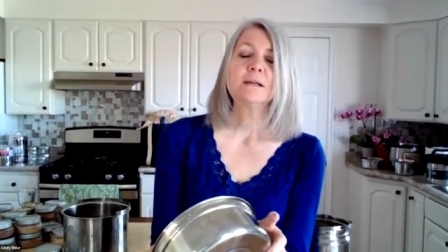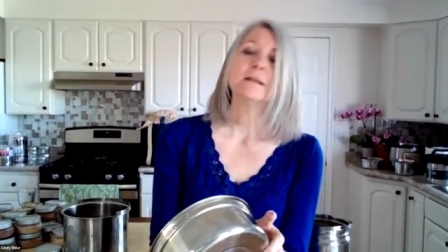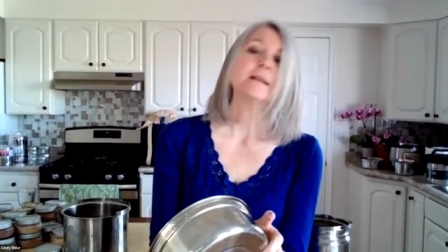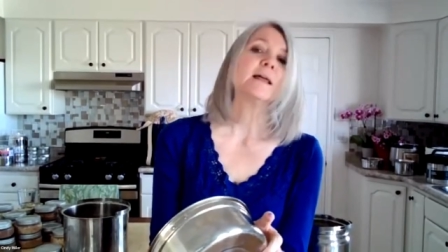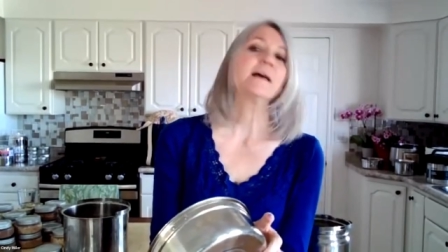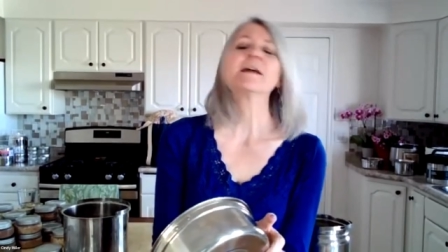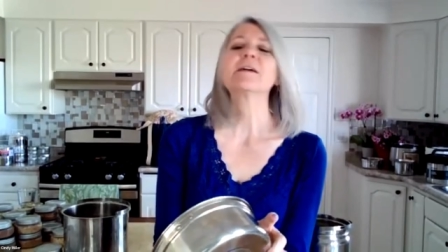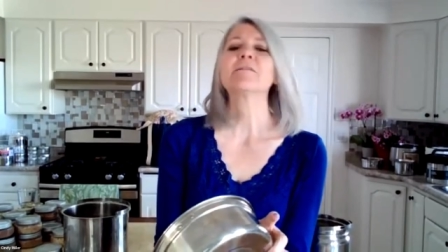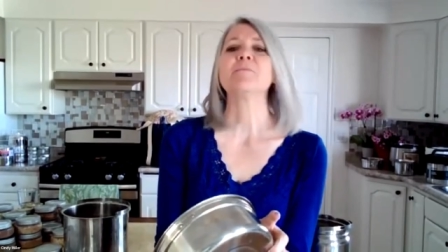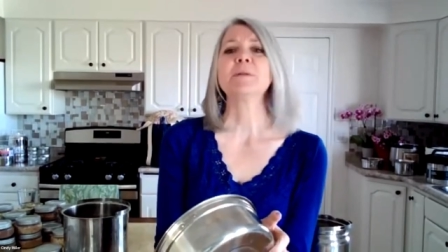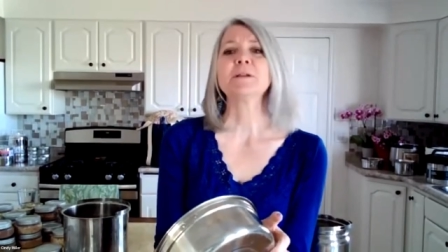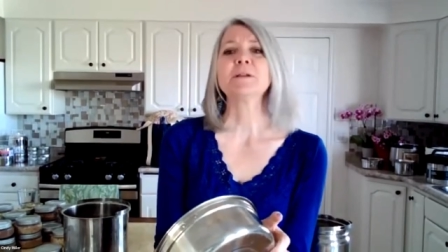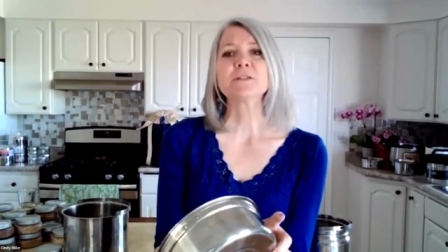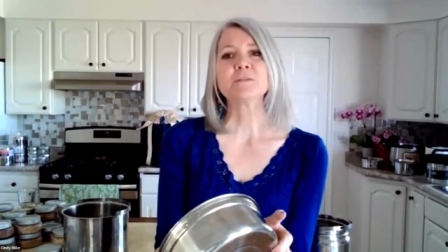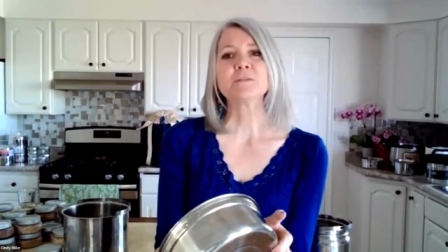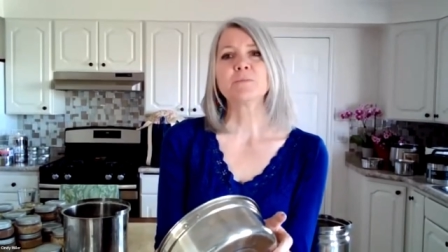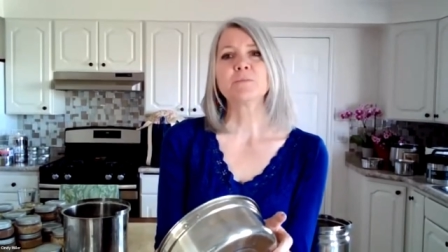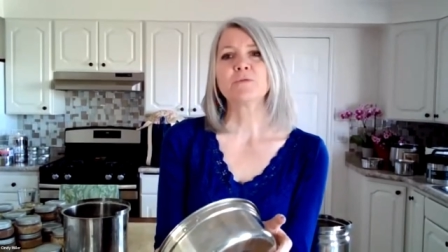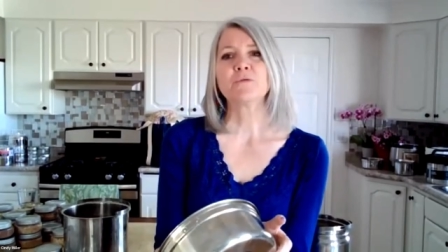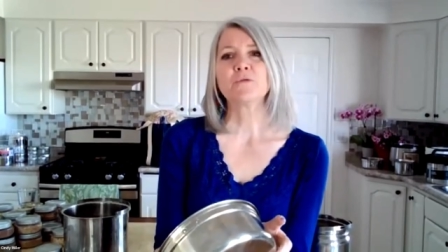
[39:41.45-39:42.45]
Like I've
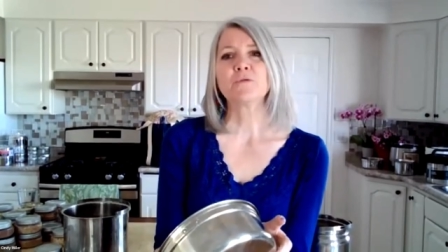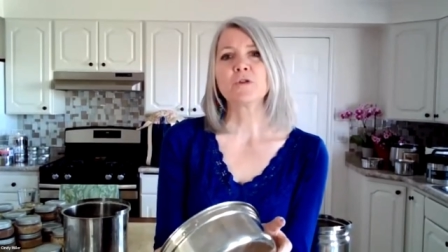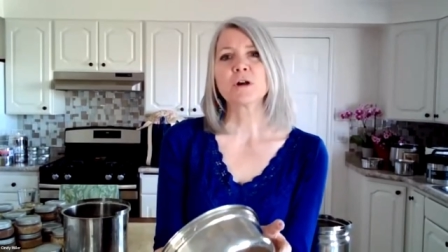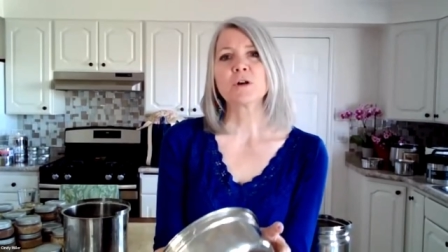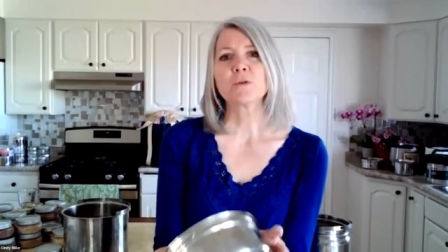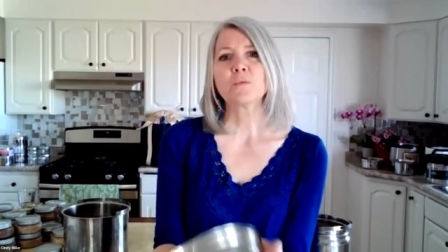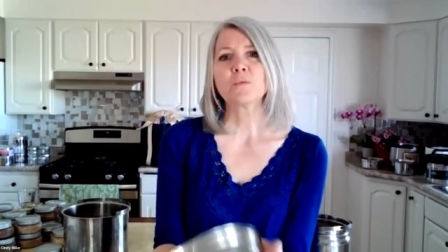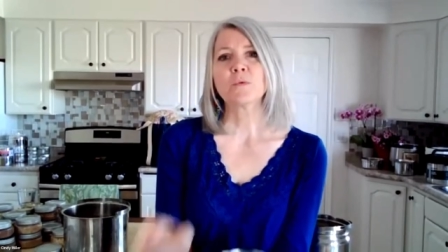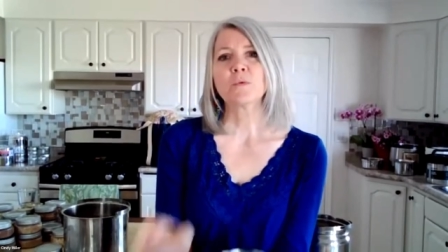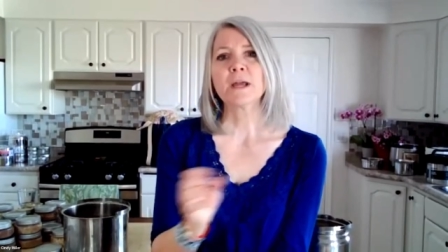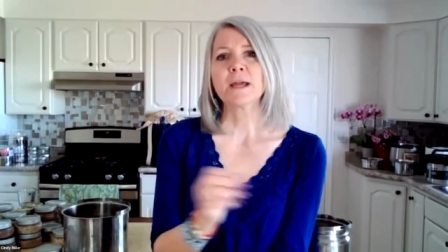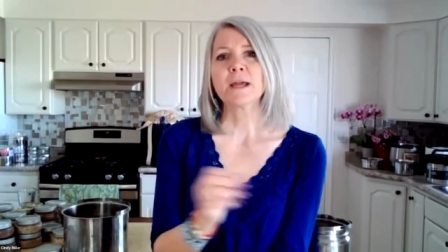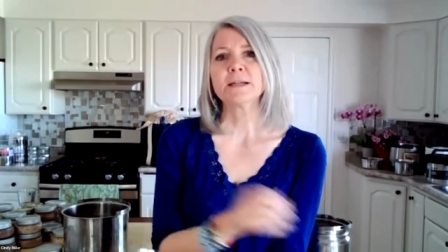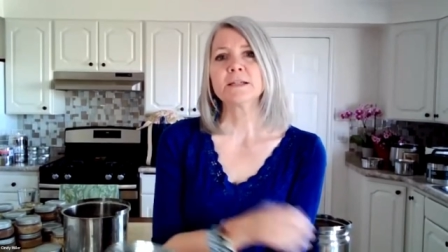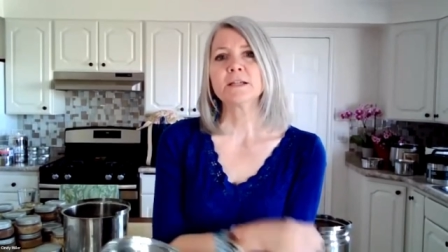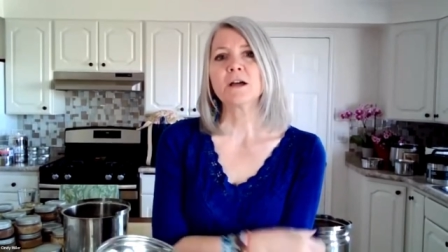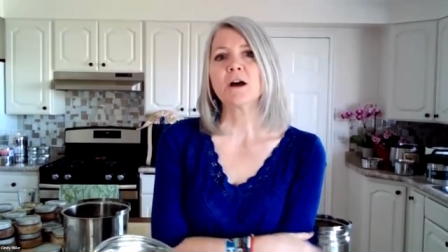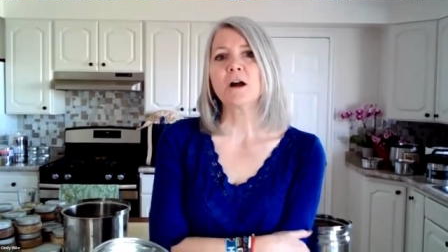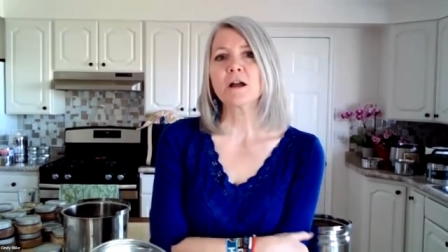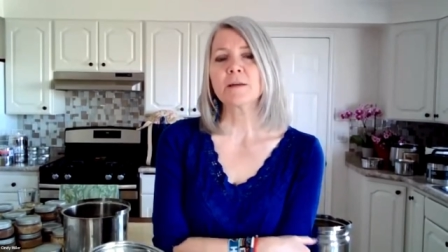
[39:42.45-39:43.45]
mentioned before, when I
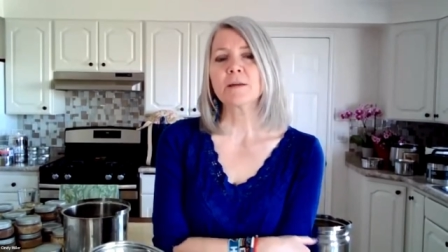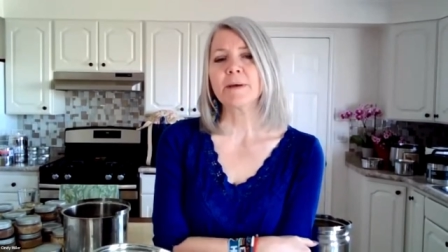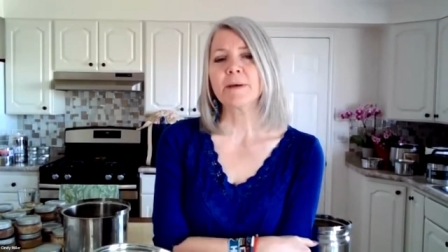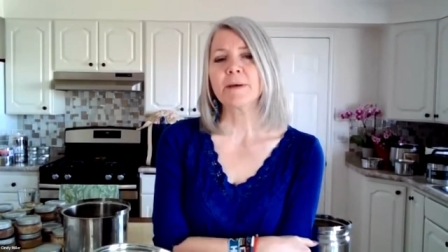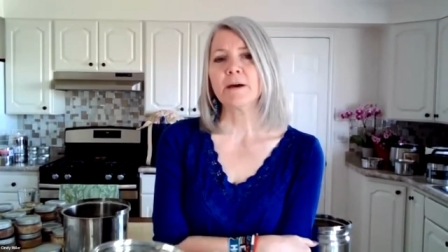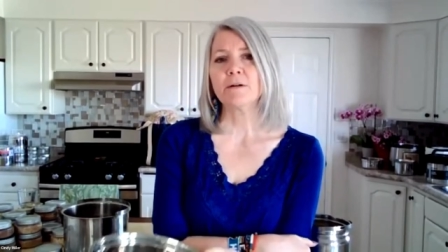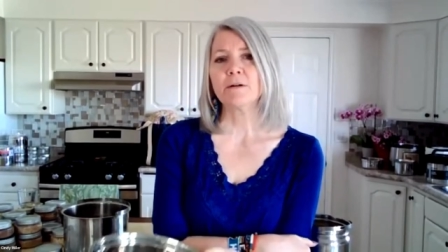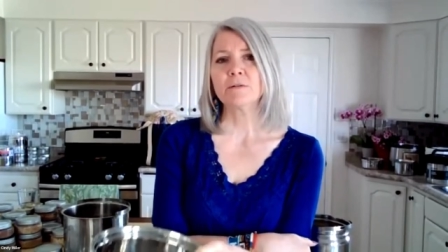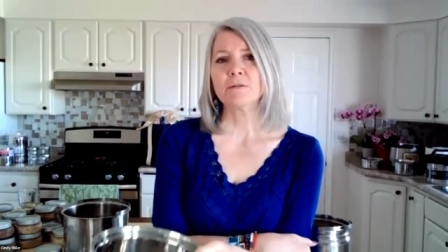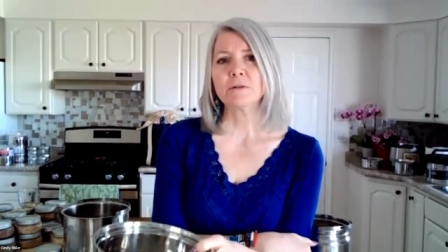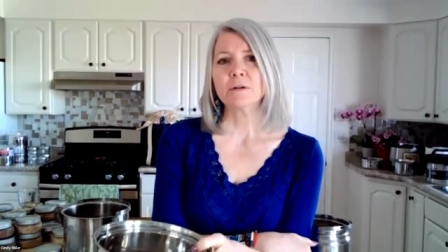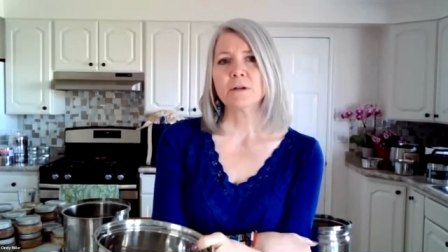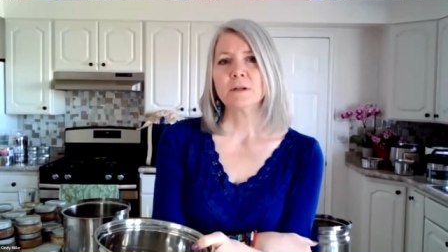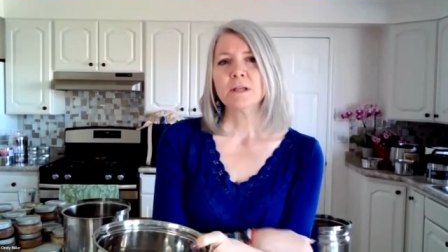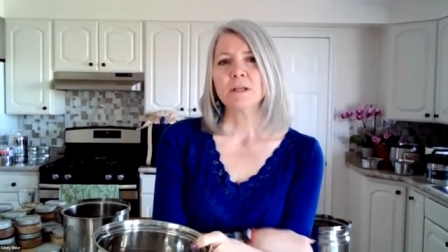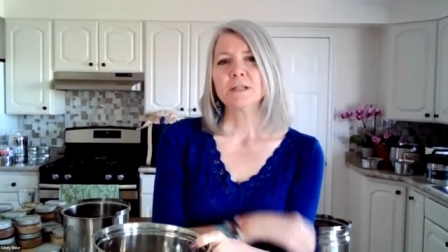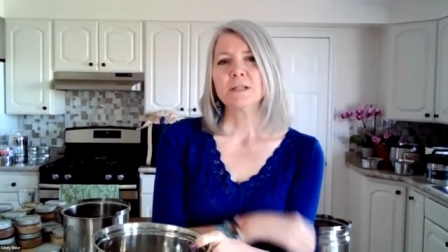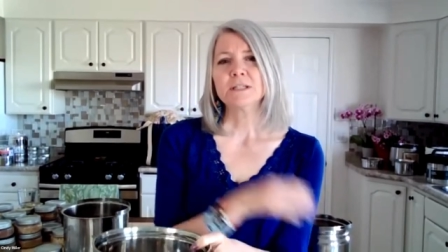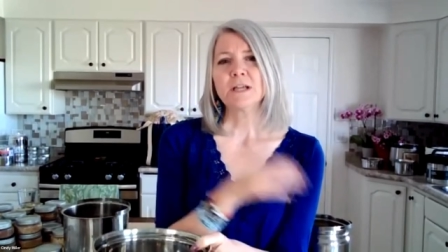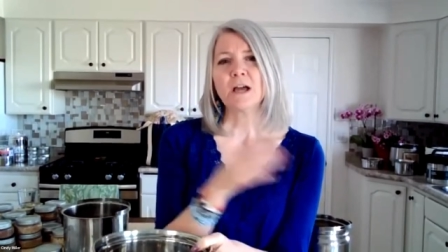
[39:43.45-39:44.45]
talk about
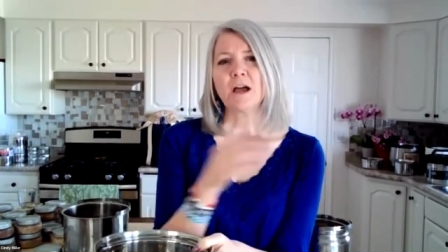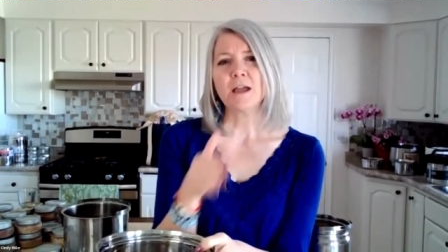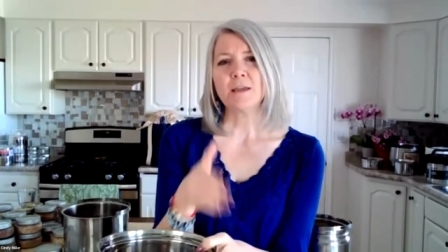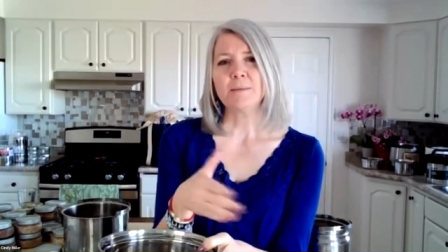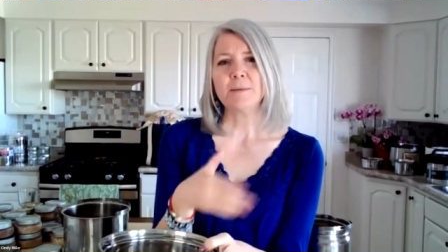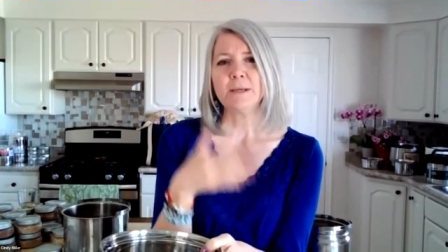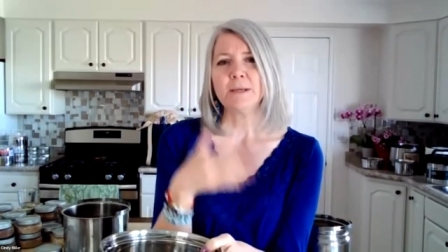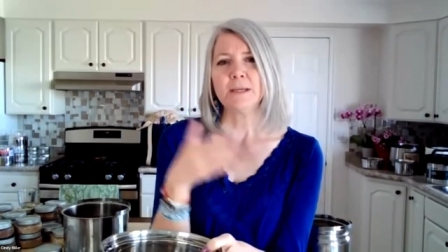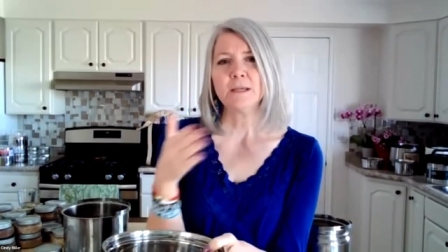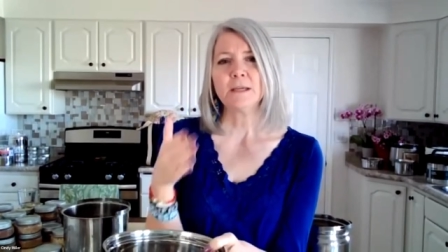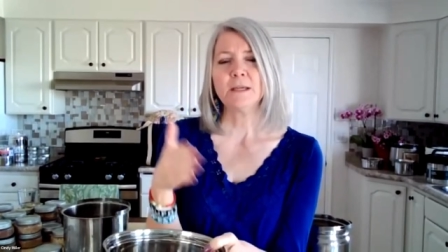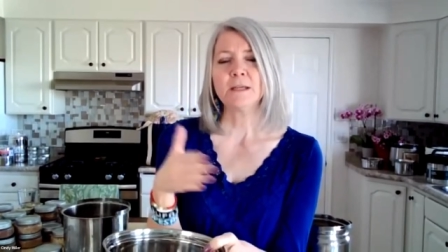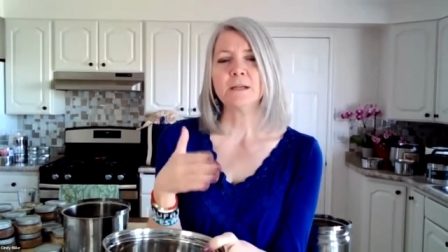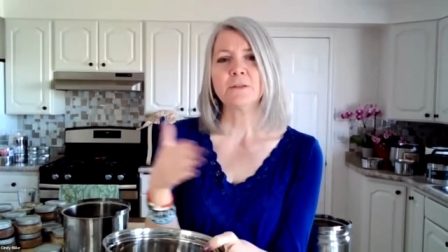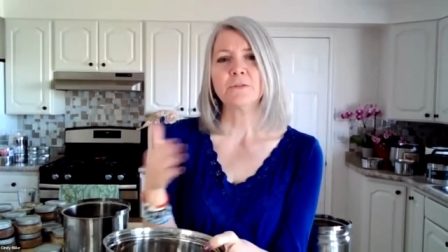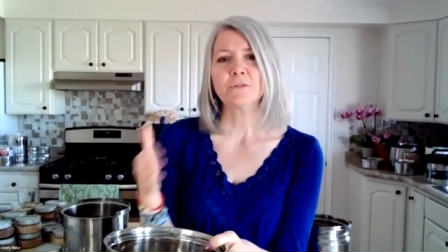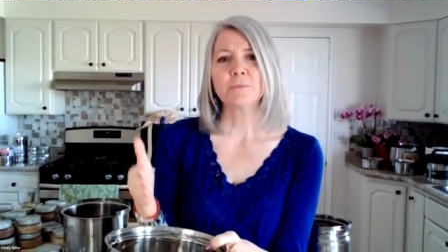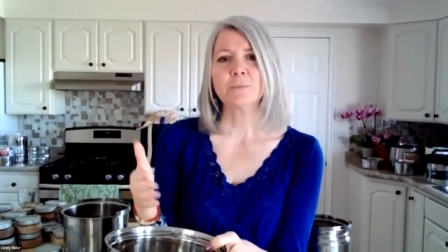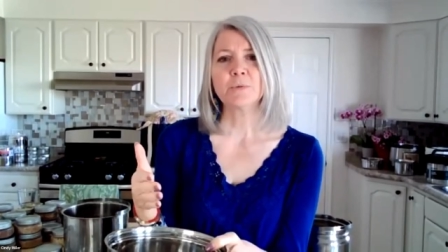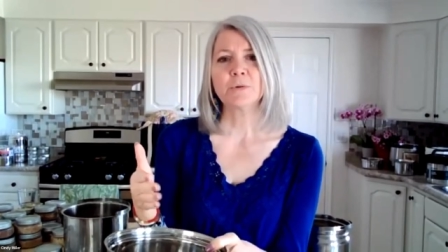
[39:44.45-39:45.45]
timing in
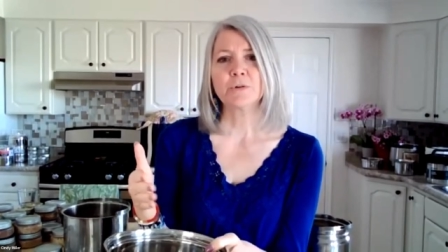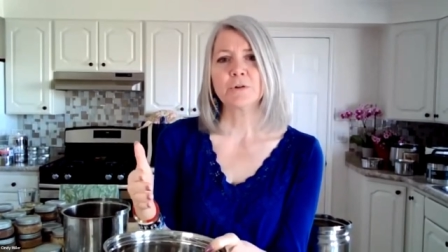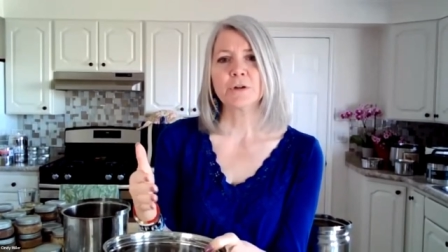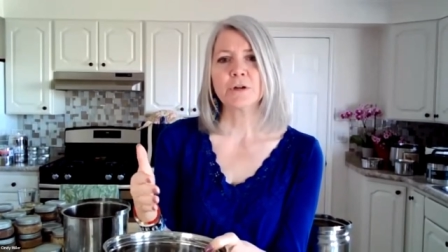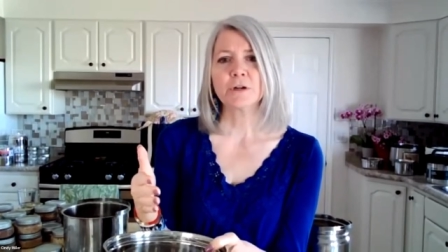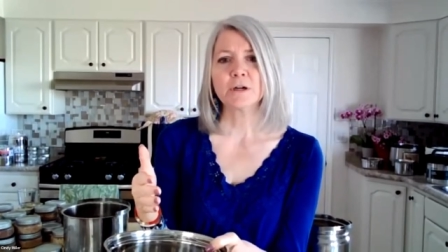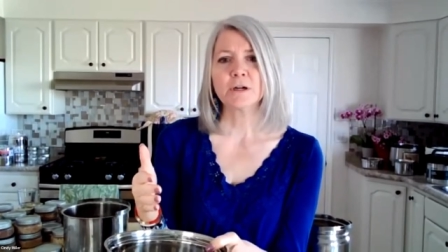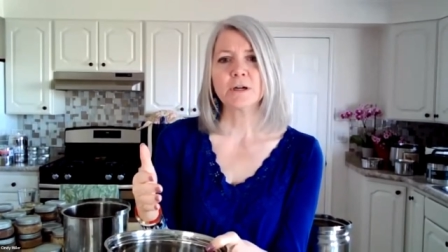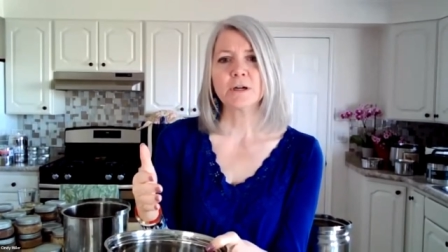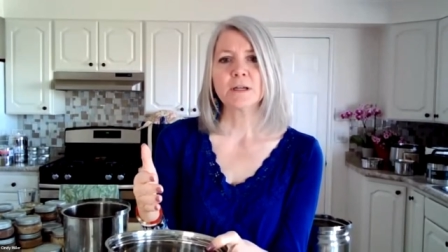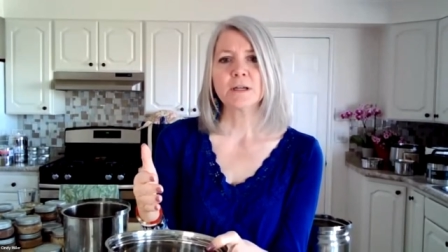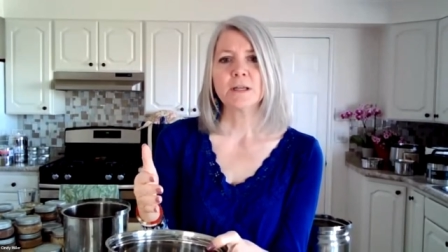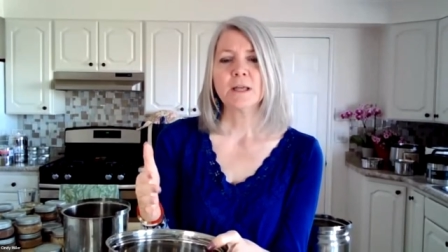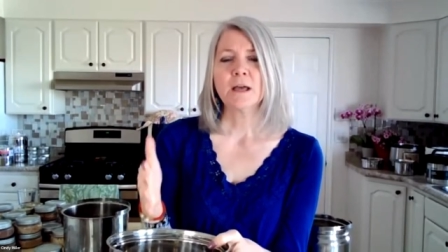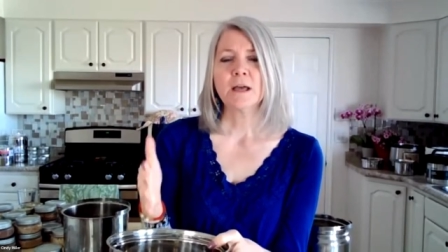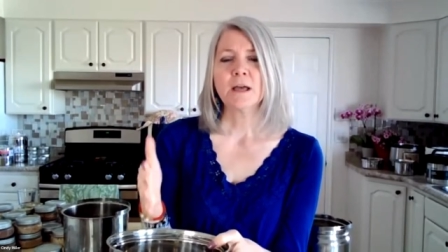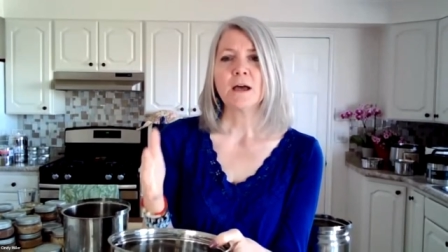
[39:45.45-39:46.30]
a thermal cooker,